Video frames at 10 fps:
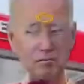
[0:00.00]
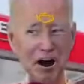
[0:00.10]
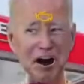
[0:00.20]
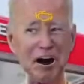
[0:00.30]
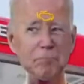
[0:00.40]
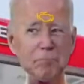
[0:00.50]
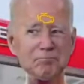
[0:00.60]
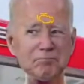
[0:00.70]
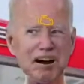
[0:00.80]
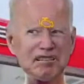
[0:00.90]
I can't believe I
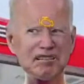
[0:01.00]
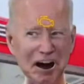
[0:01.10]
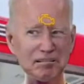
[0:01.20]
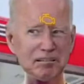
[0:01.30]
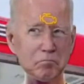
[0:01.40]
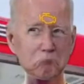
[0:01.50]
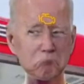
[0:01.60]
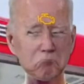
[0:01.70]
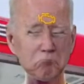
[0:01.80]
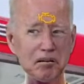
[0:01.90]
gotta say this, but
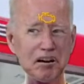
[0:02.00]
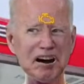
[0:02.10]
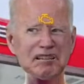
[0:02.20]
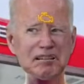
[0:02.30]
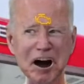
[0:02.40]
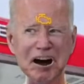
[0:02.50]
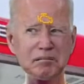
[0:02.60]
unlike the last